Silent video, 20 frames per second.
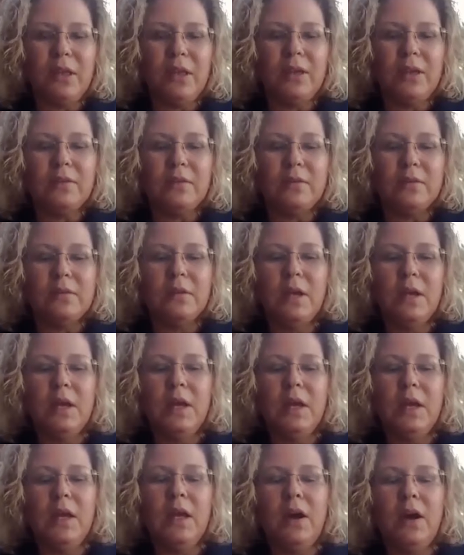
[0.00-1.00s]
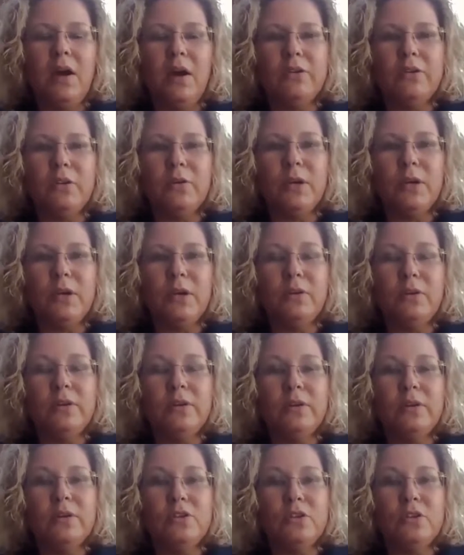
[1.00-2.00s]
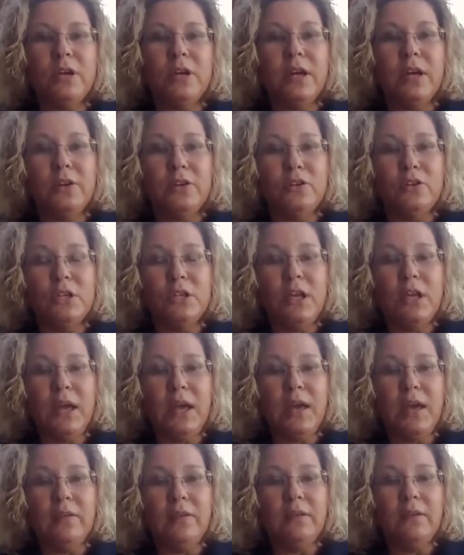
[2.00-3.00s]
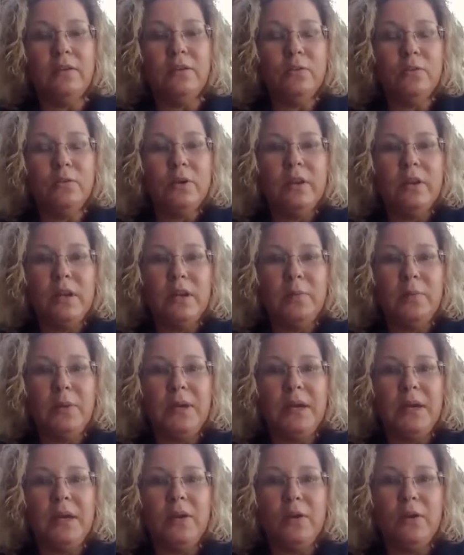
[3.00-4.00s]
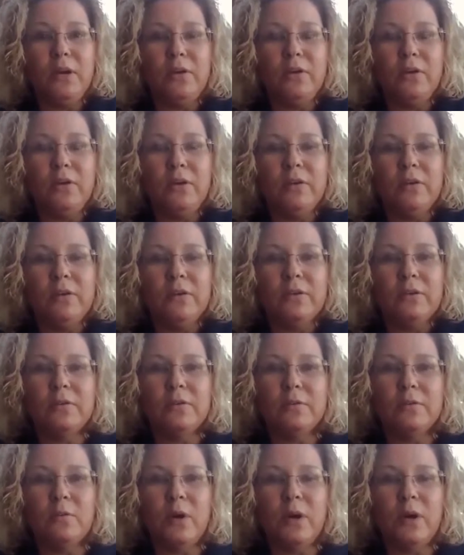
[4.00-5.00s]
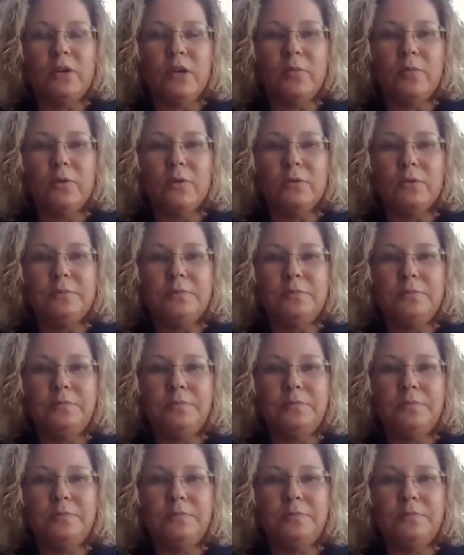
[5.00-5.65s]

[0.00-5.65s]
things. Also increases your energy, and this is one of the libido increasers, wild yam root.